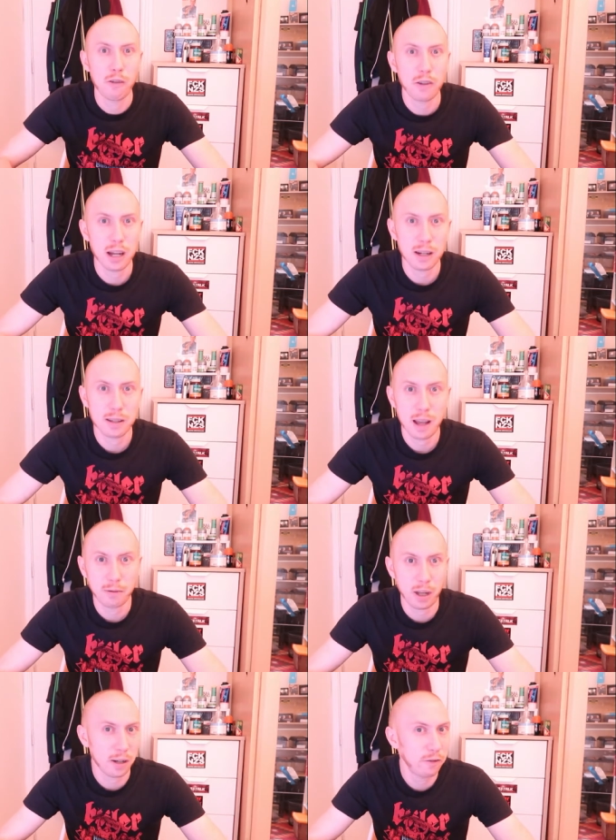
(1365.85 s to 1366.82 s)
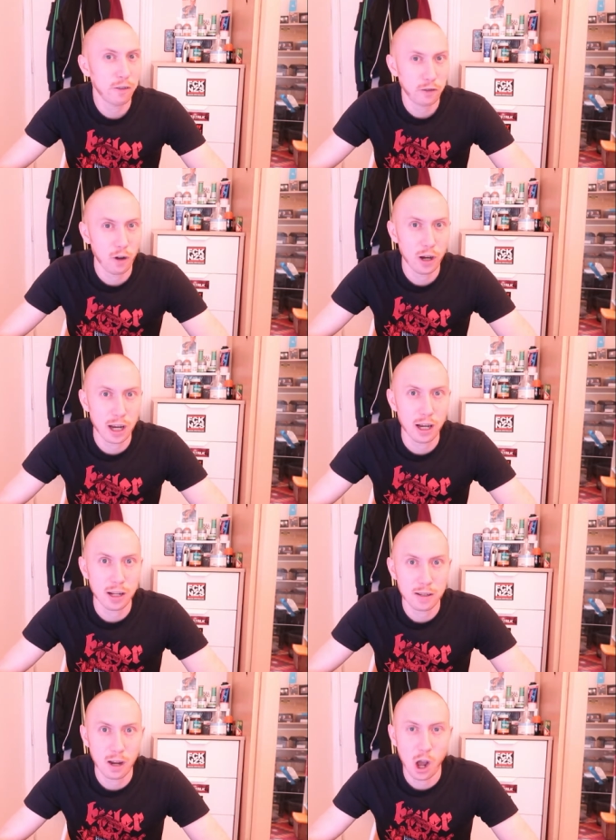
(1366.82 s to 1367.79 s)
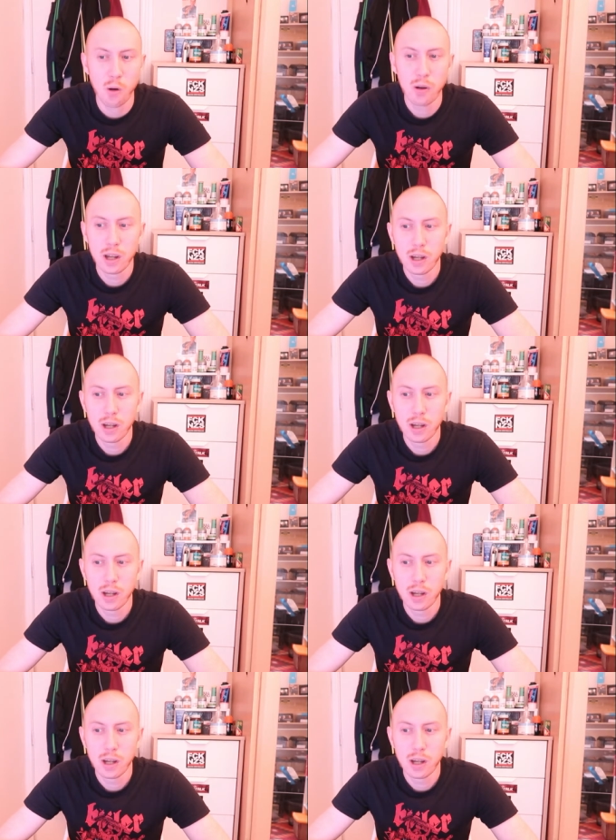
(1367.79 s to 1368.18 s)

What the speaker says: of years. I've done it for 4 years, you know,